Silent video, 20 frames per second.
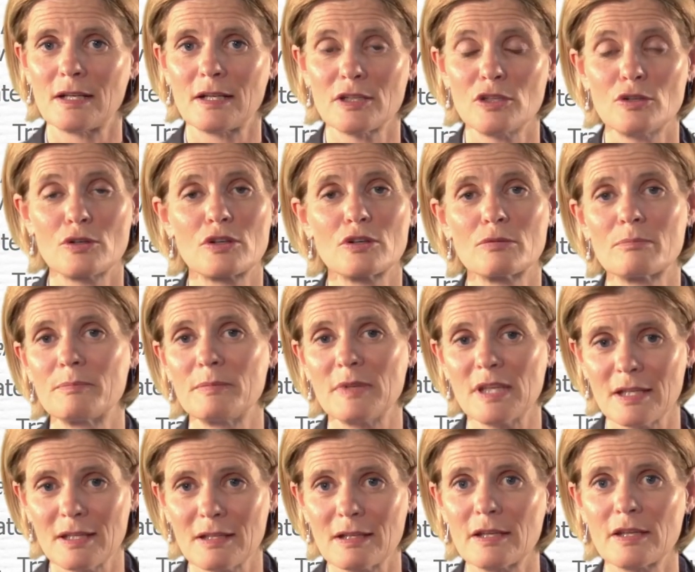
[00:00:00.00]
you could
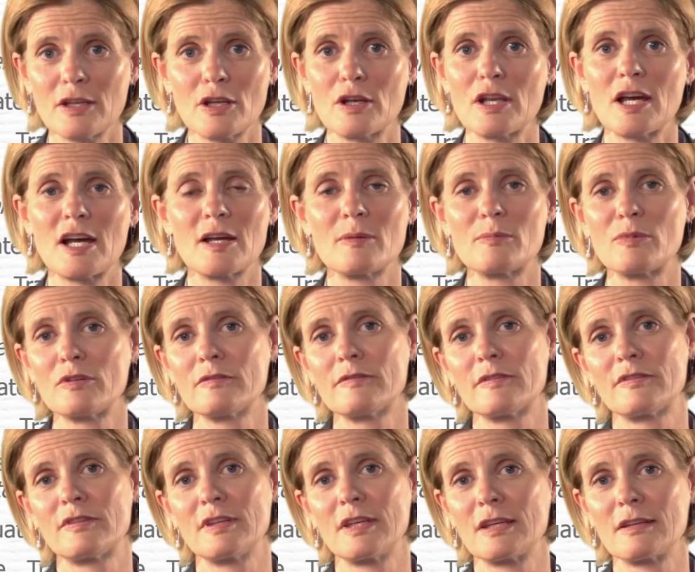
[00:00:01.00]
be liable
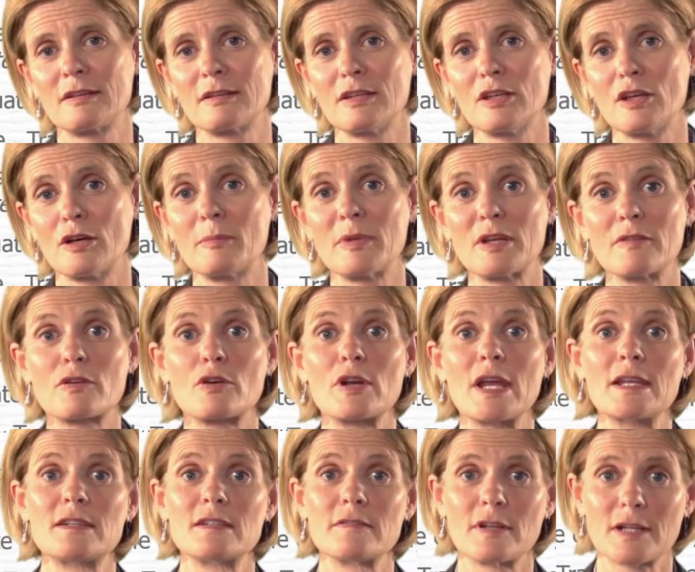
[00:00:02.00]
for seeing a bit of
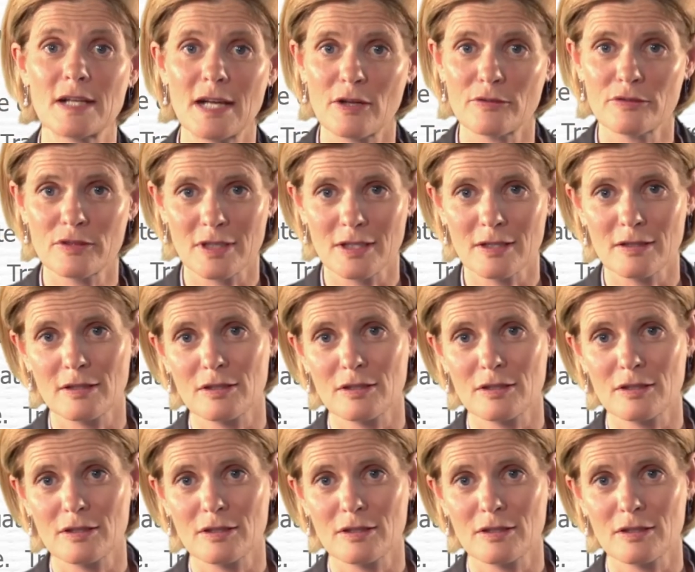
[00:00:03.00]
creative accounting,